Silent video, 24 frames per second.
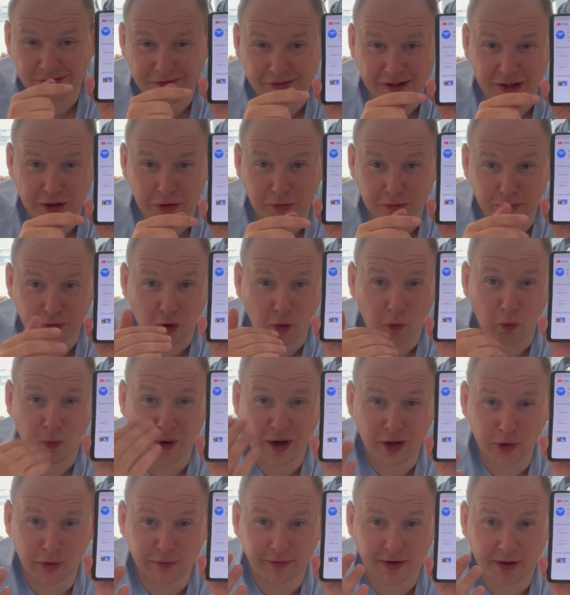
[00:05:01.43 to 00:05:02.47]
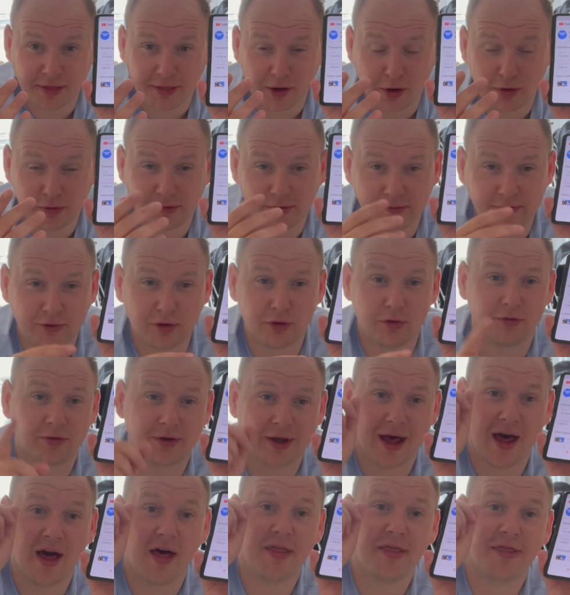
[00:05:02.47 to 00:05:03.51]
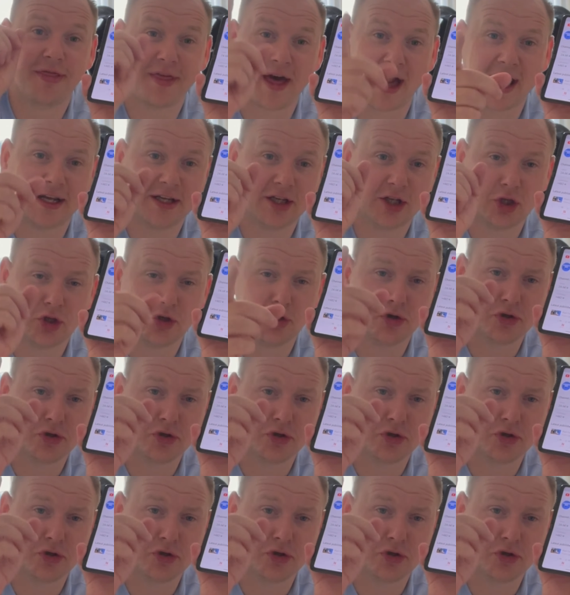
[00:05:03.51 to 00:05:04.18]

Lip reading: video's got well over 1,000 views. Thank you